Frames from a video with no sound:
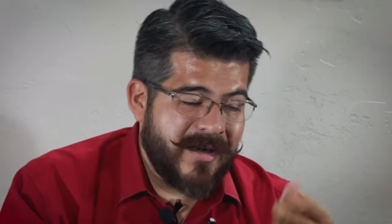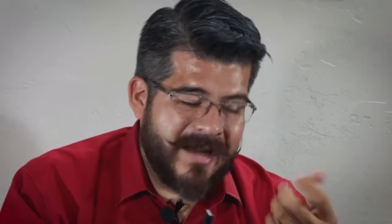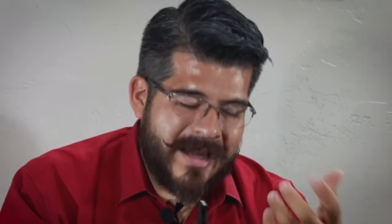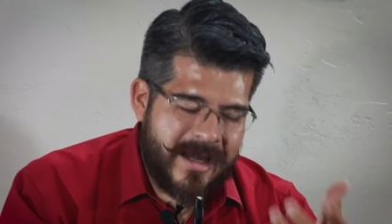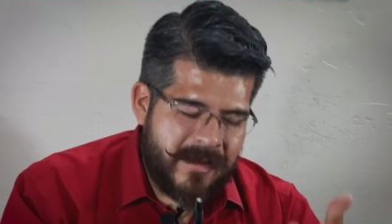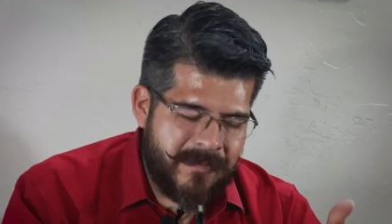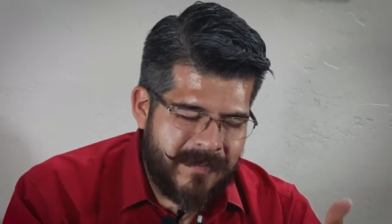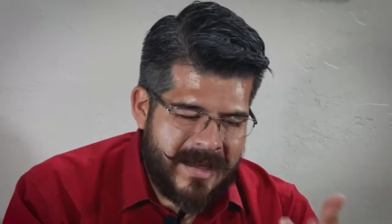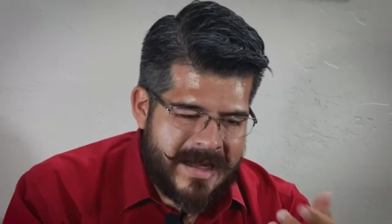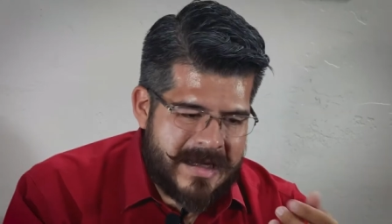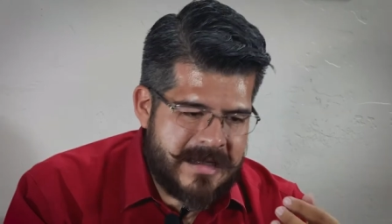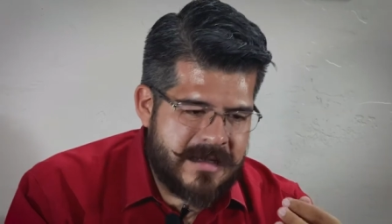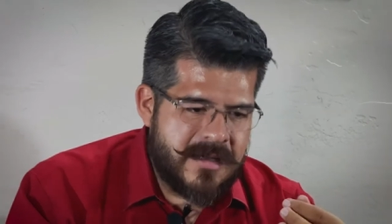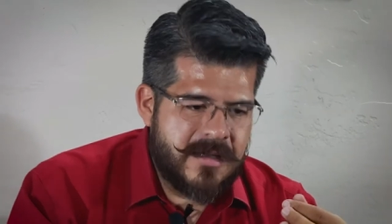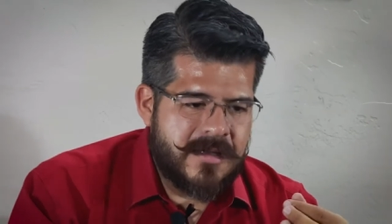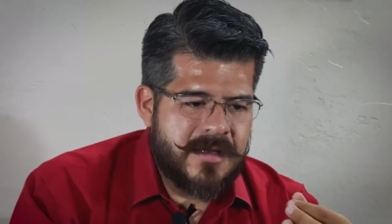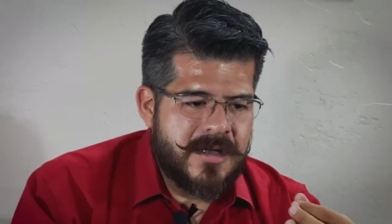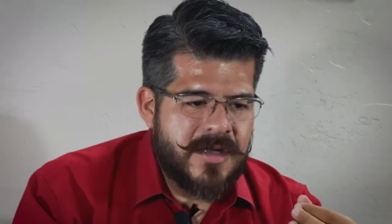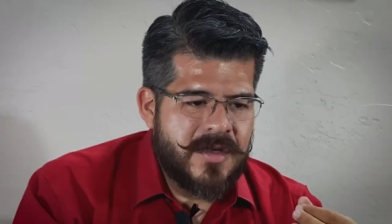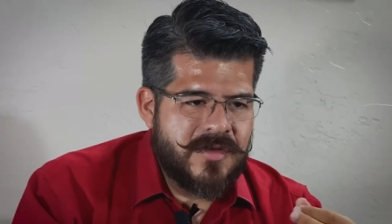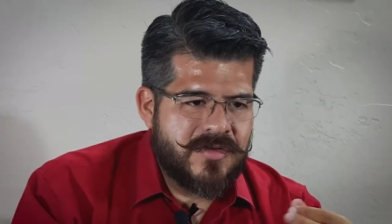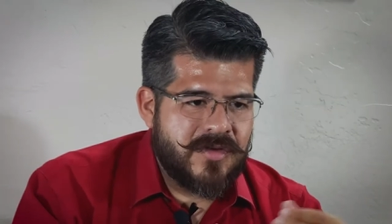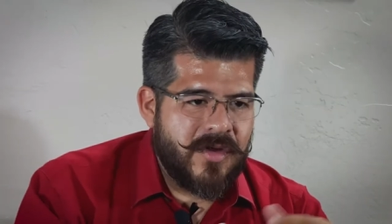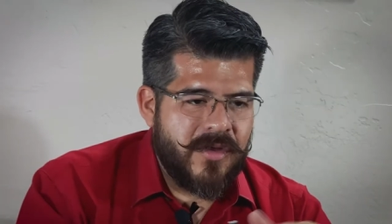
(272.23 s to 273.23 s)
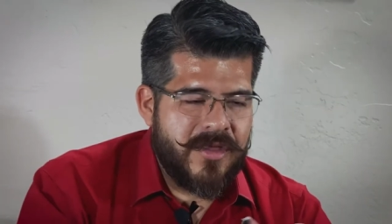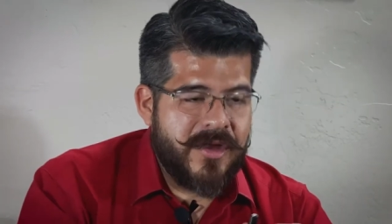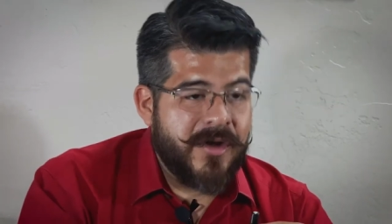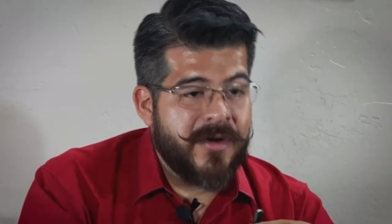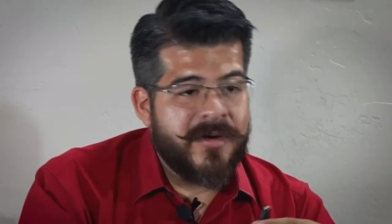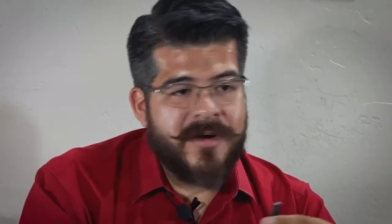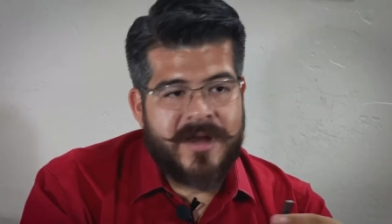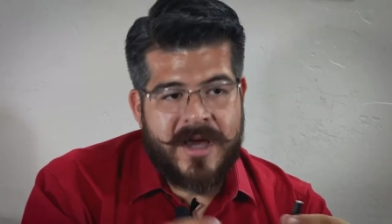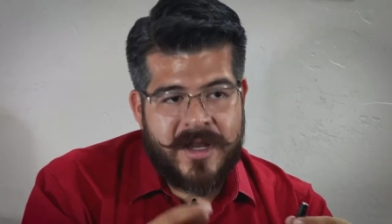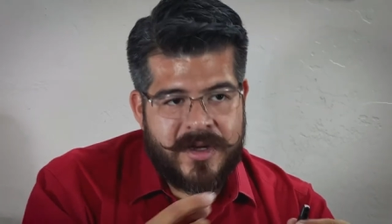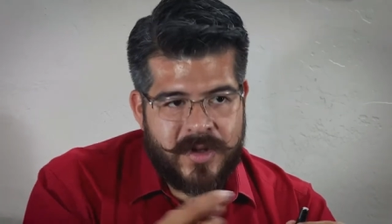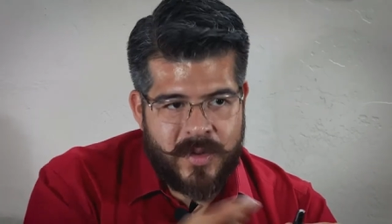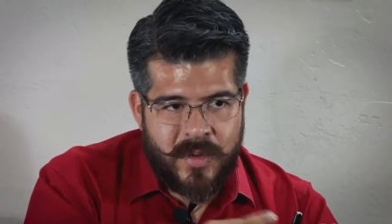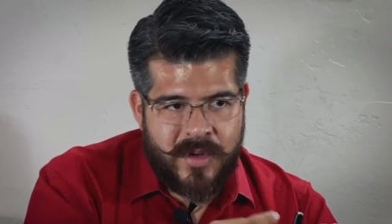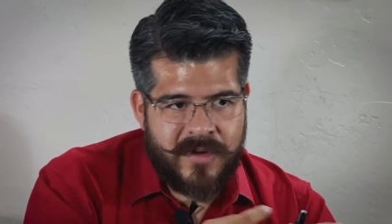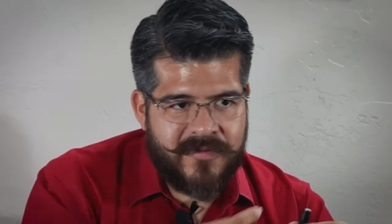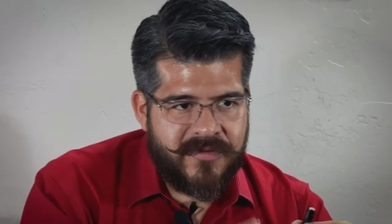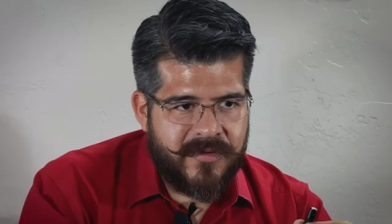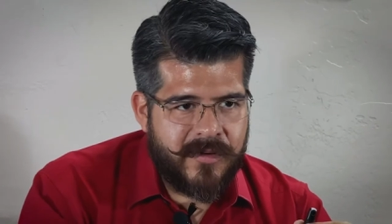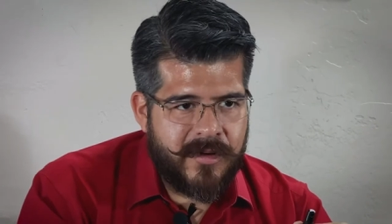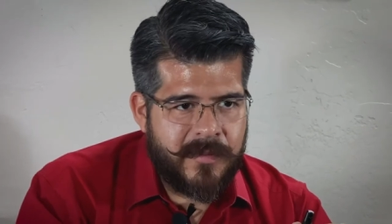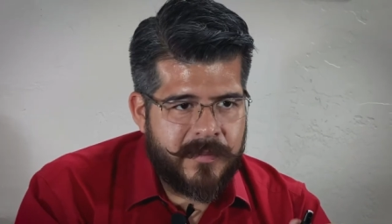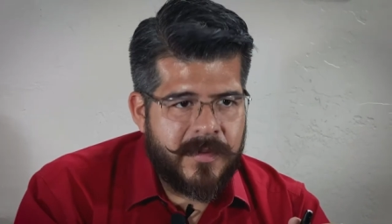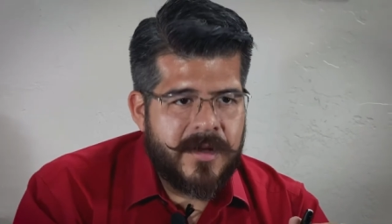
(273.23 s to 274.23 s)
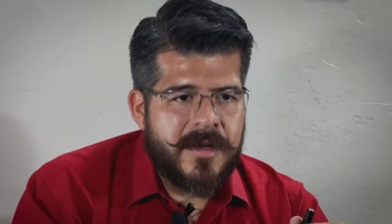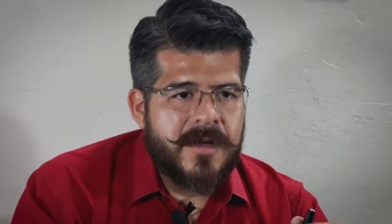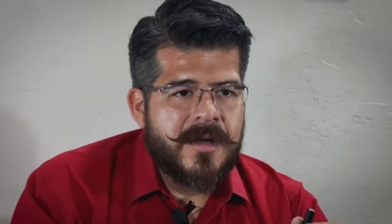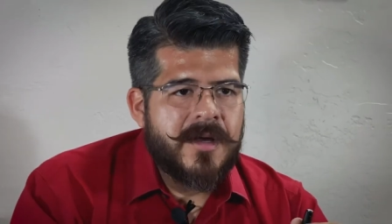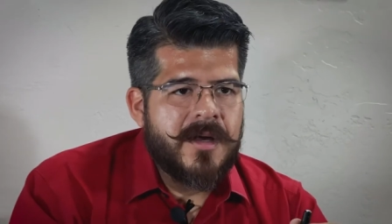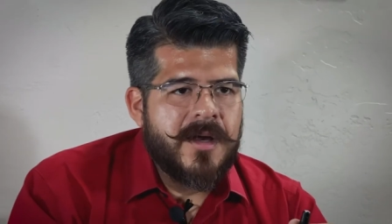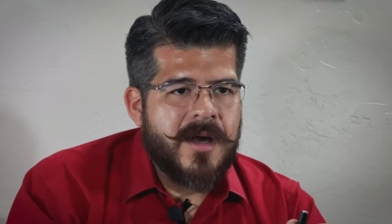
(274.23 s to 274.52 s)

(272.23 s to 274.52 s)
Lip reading: handmade, so they're not uniform.